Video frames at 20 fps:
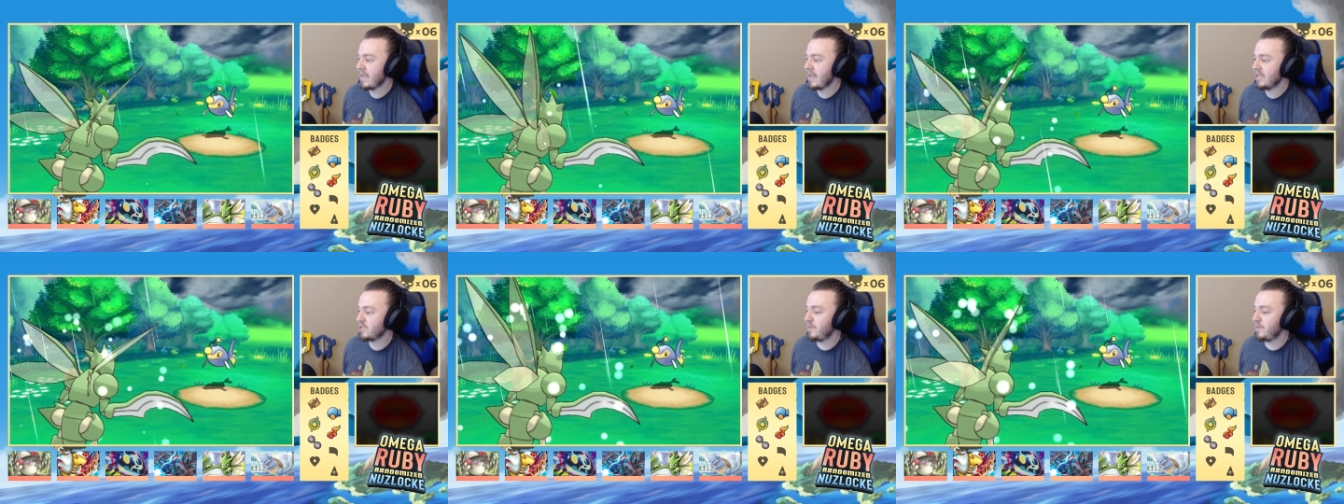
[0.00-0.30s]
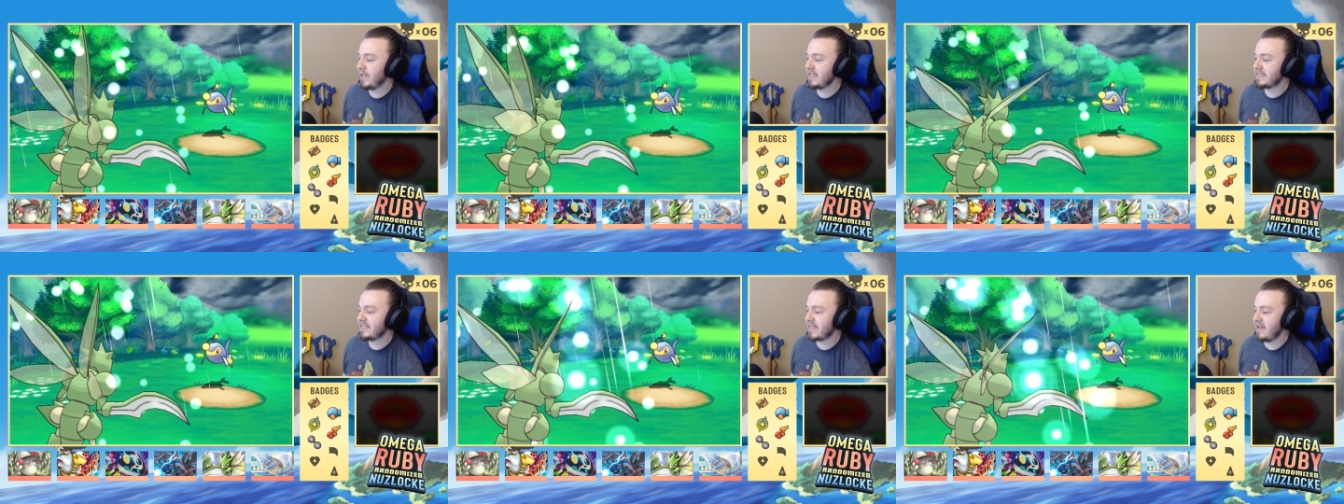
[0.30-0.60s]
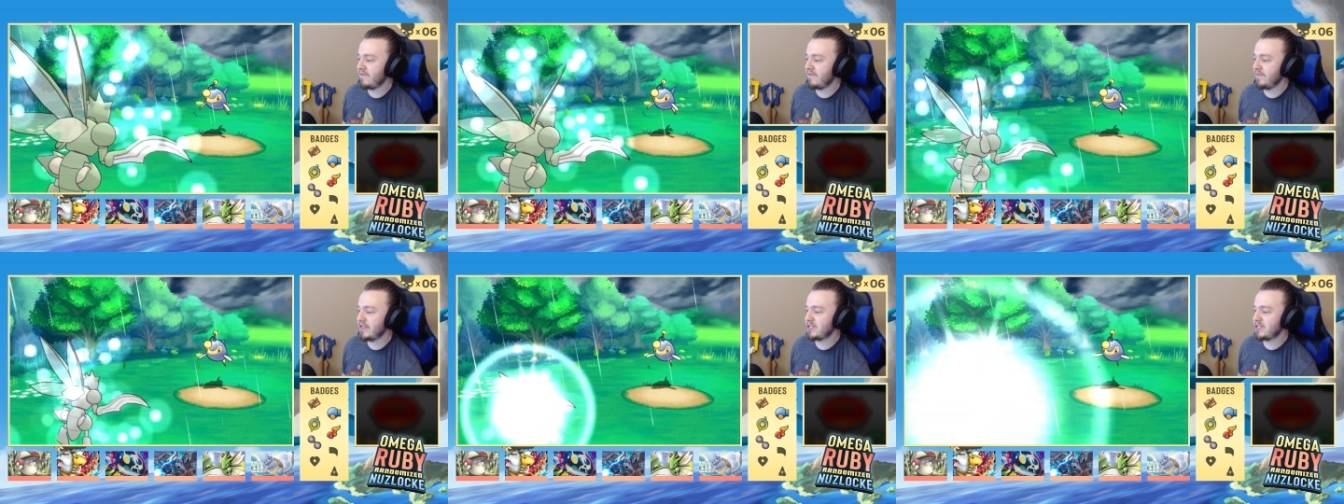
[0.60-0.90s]
Let's play it
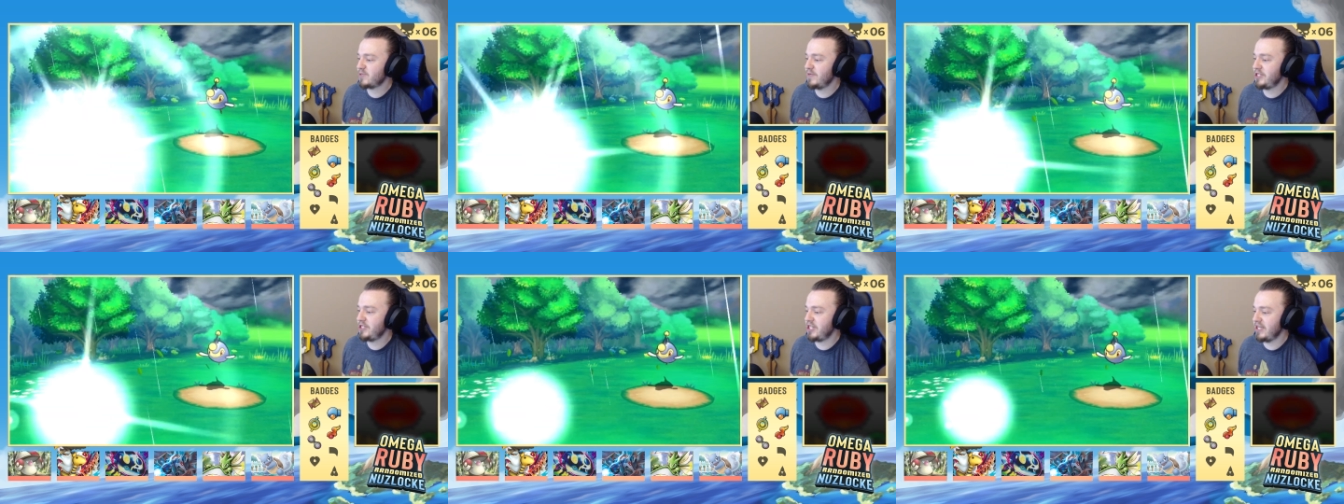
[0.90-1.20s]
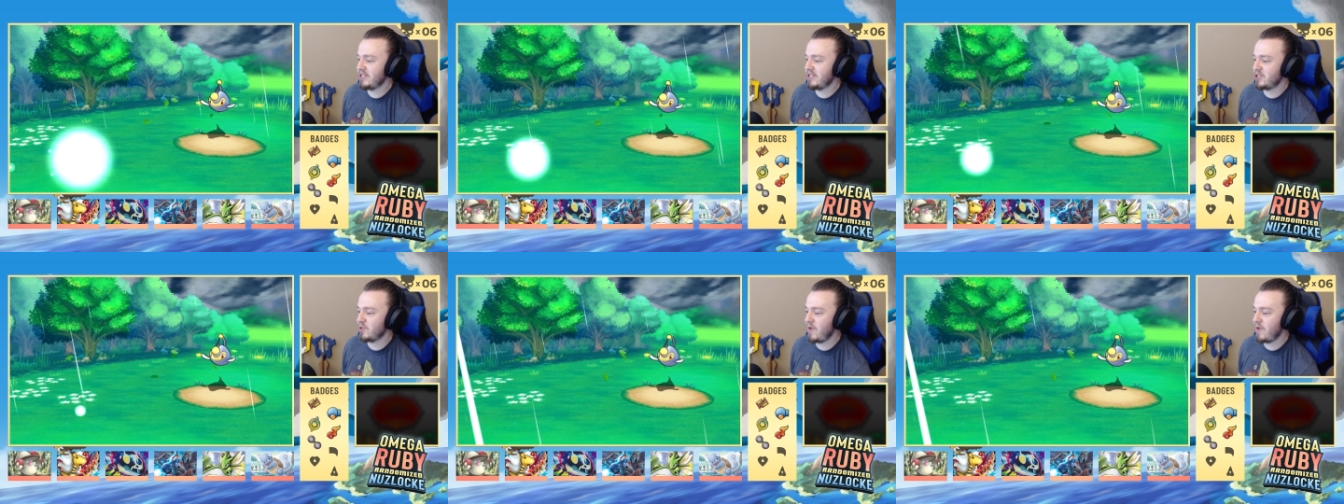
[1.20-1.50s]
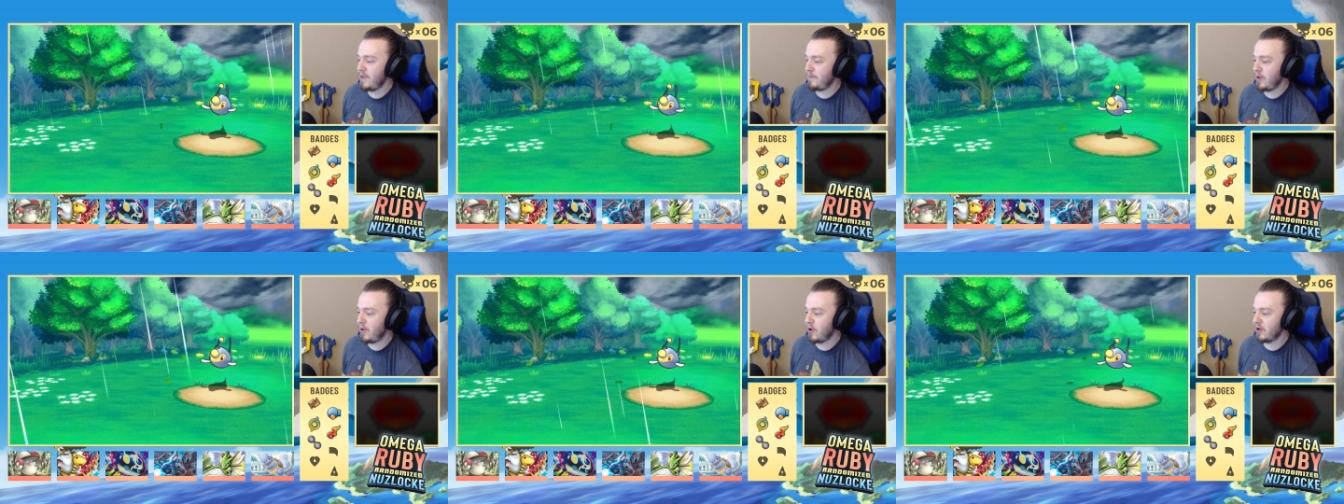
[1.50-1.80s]
safe. Let's switch into
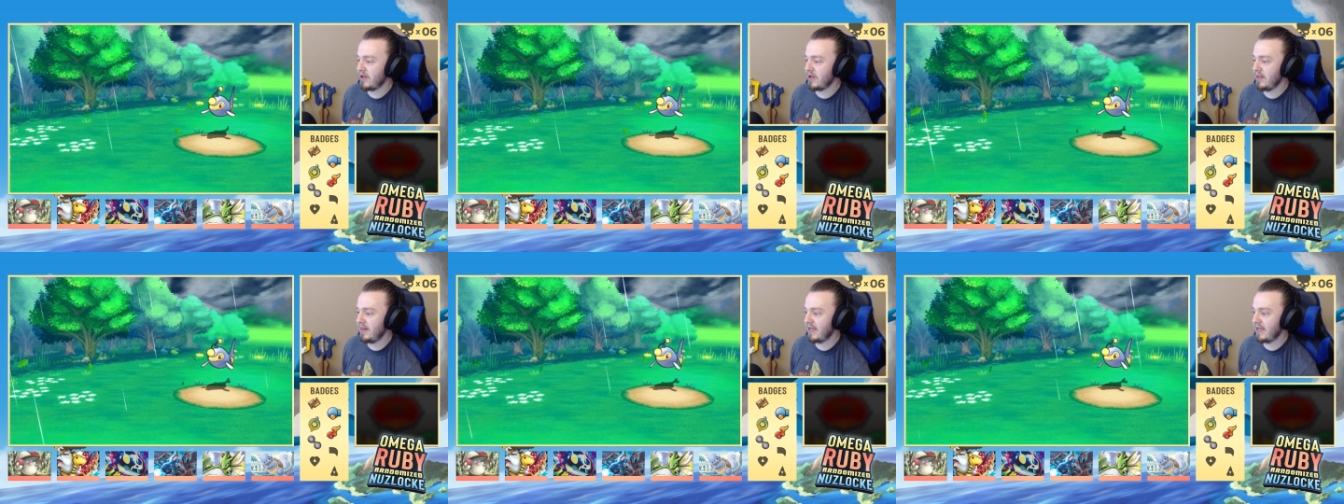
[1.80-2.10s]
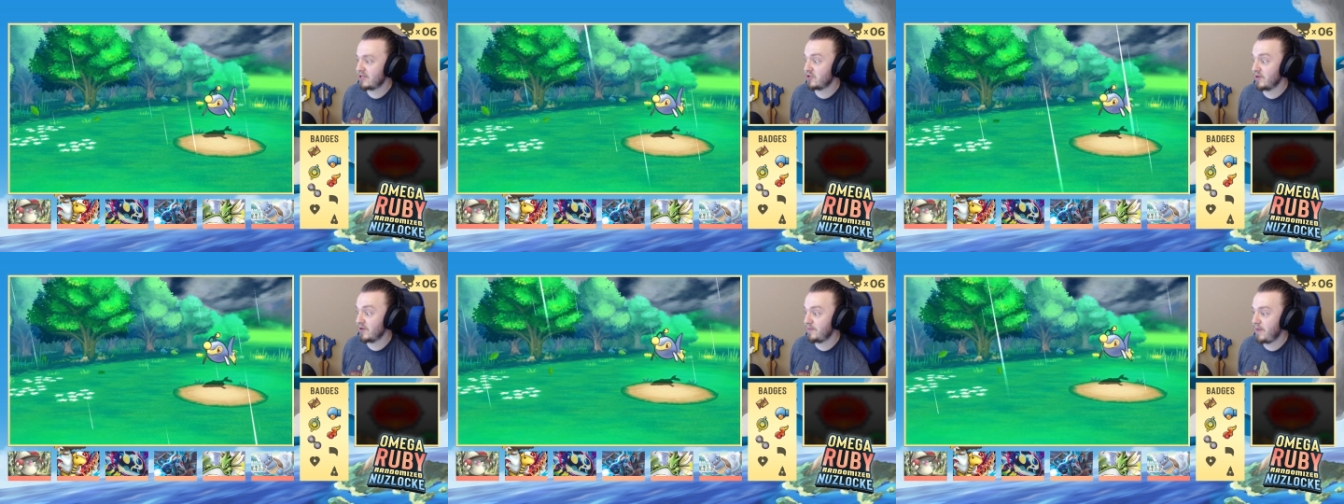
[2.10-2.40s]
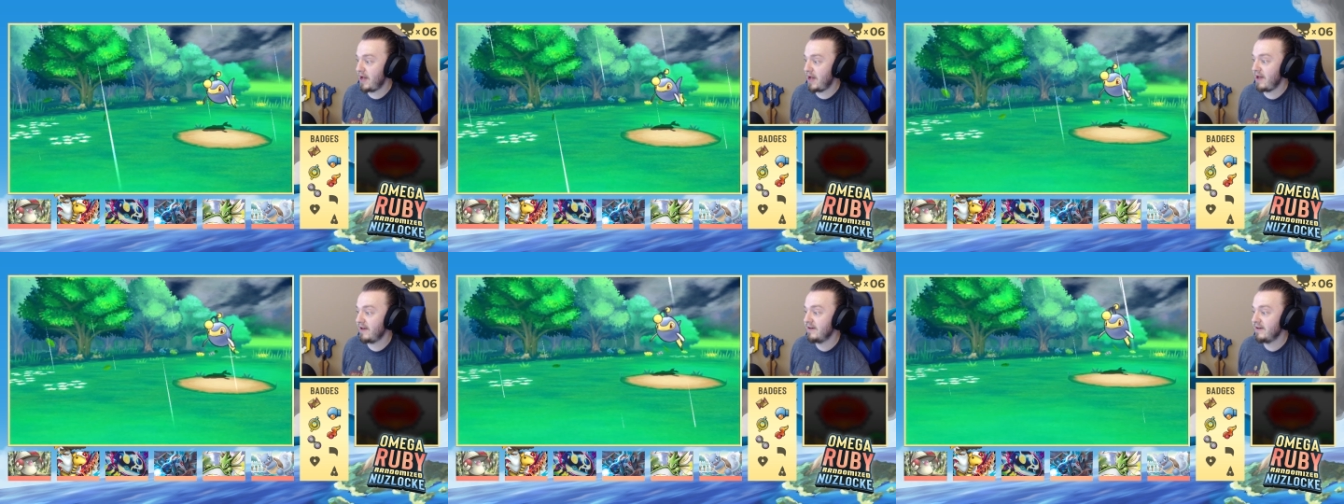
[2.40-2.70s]
a part electric
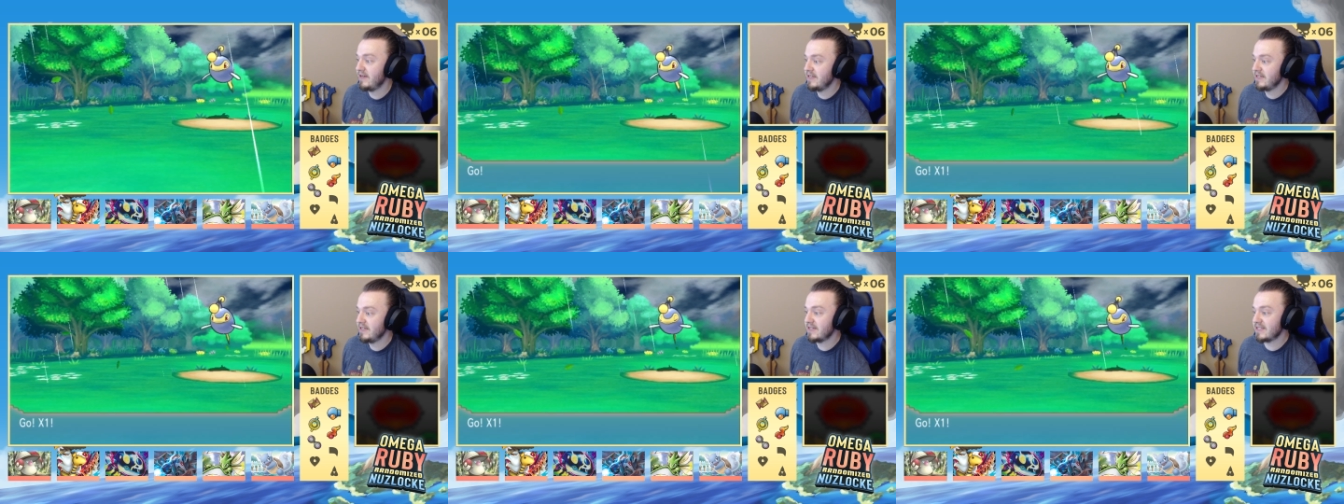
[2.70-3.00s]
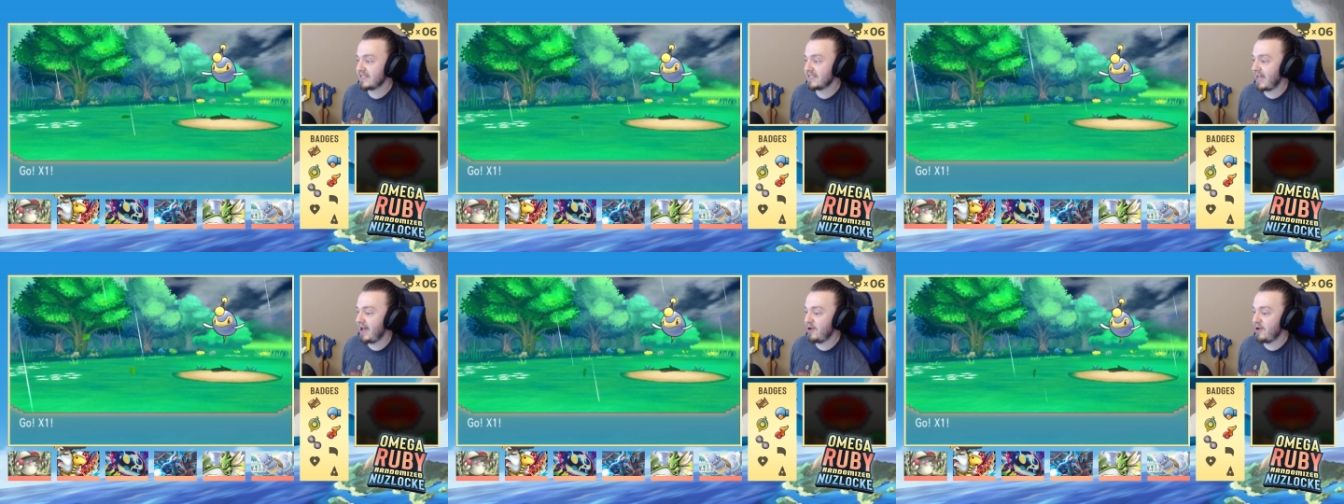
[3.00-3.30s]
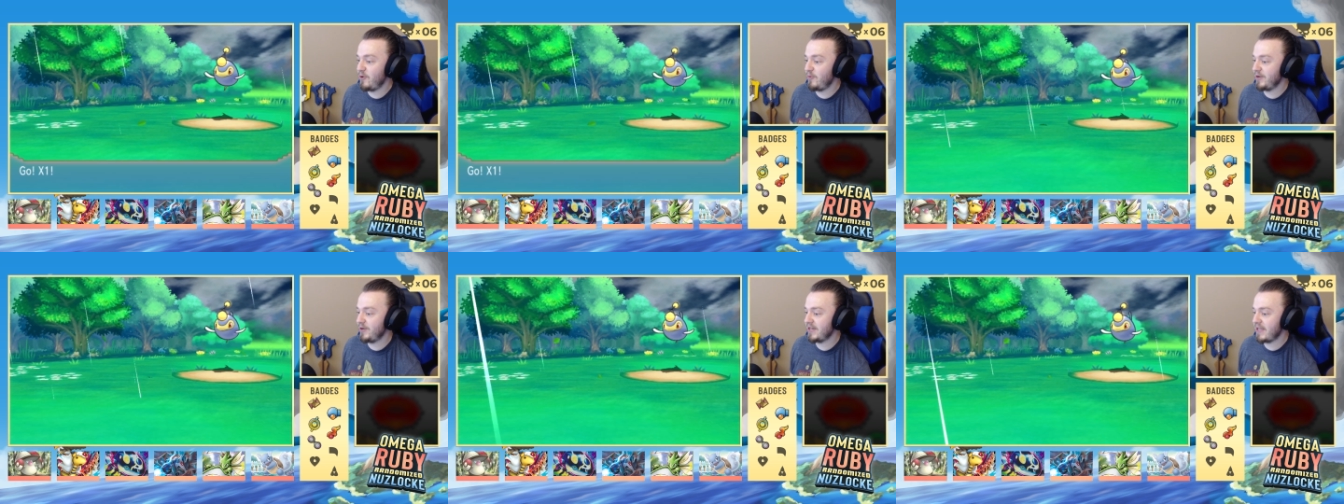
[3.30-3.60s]
mon, because I
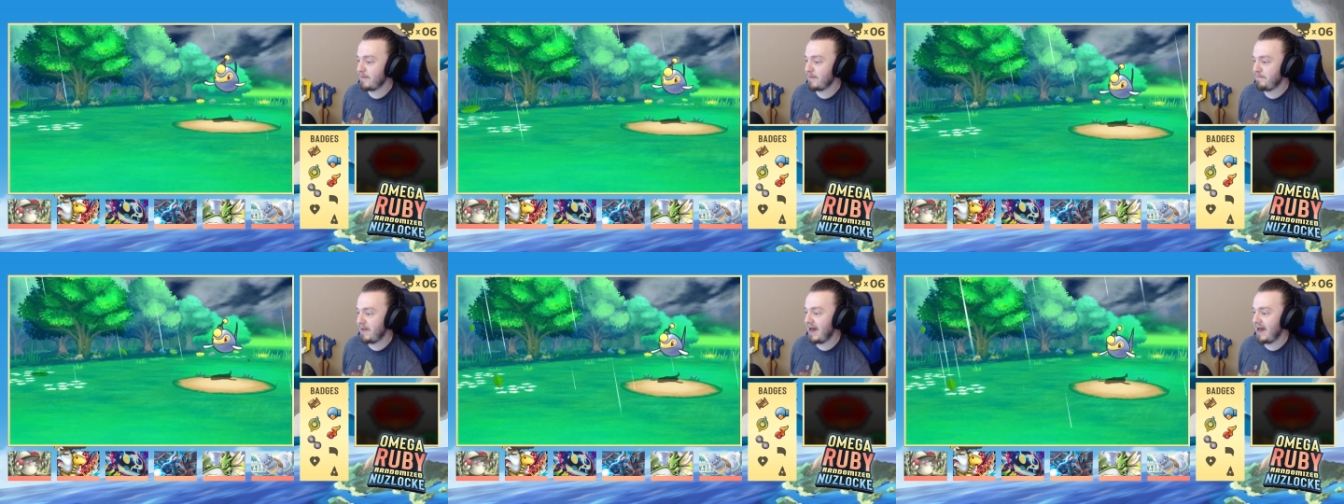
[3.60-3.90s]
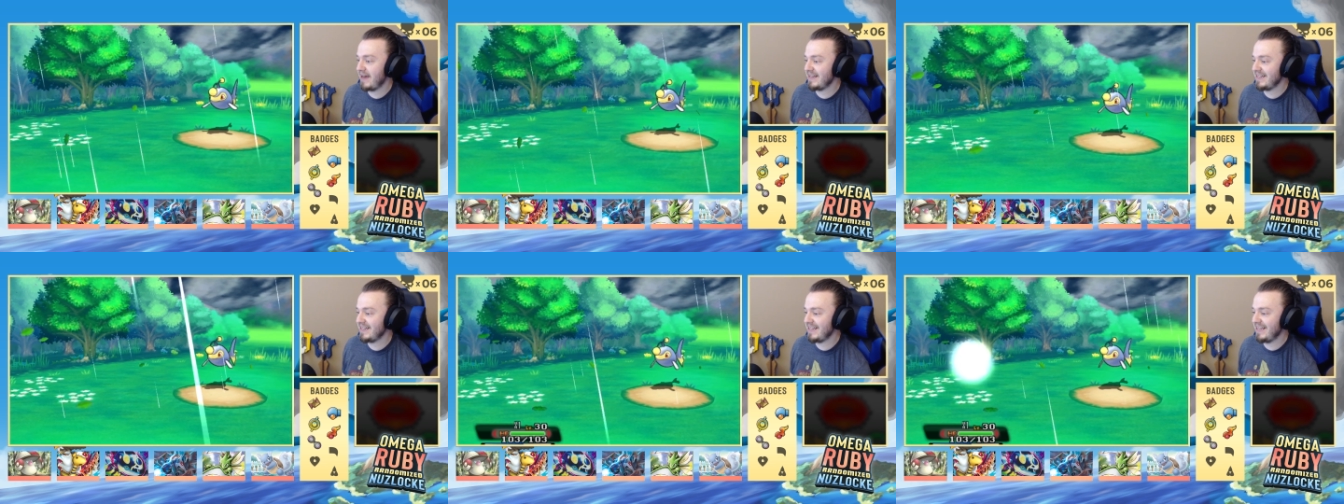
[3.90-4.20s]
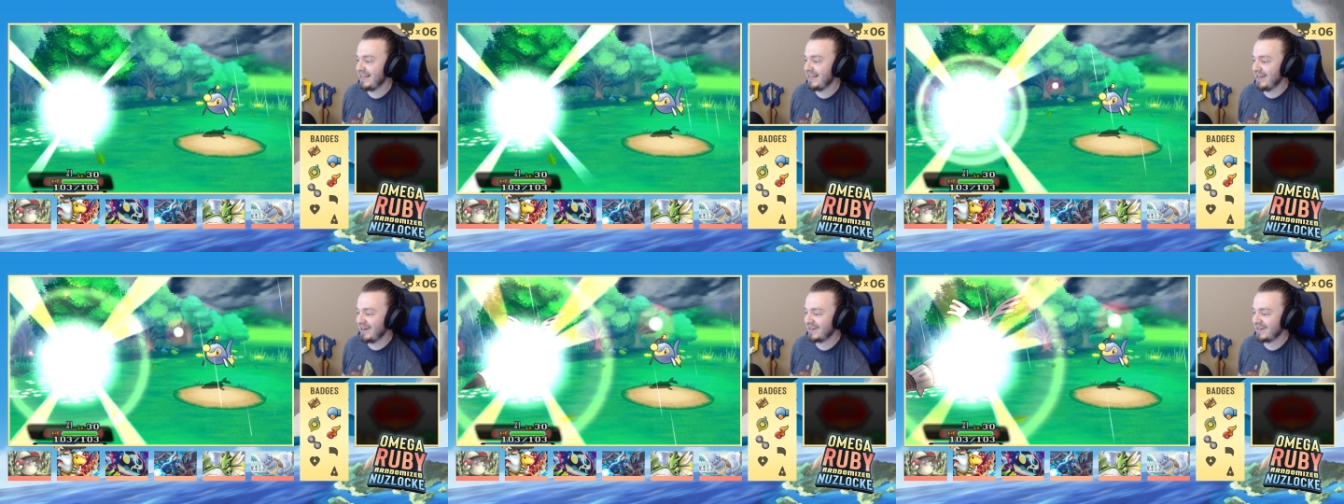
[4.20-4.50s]
don't want to get bodied
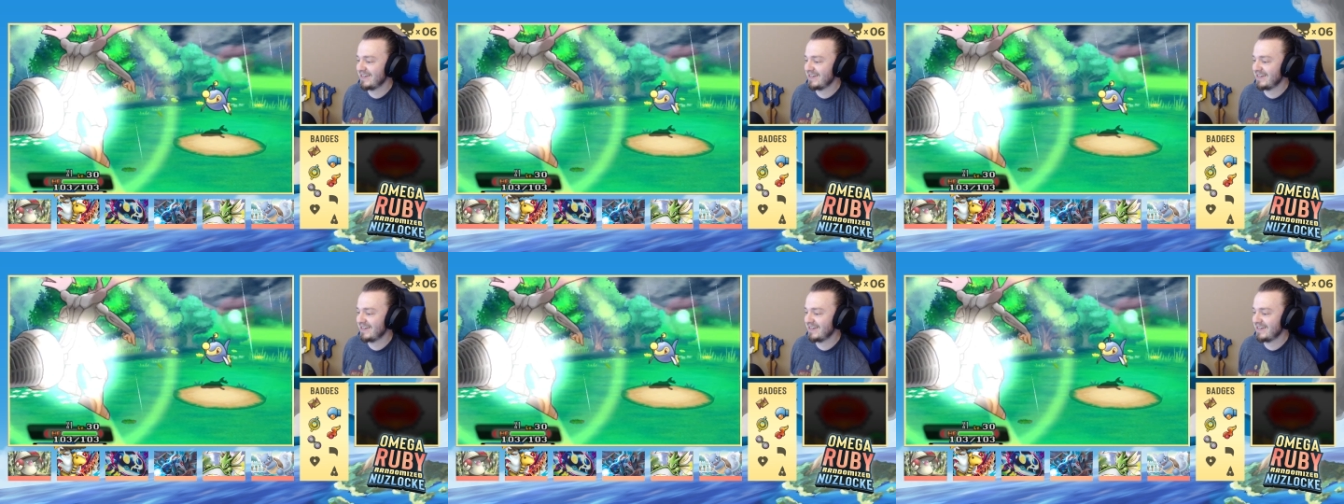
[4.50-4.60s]
here.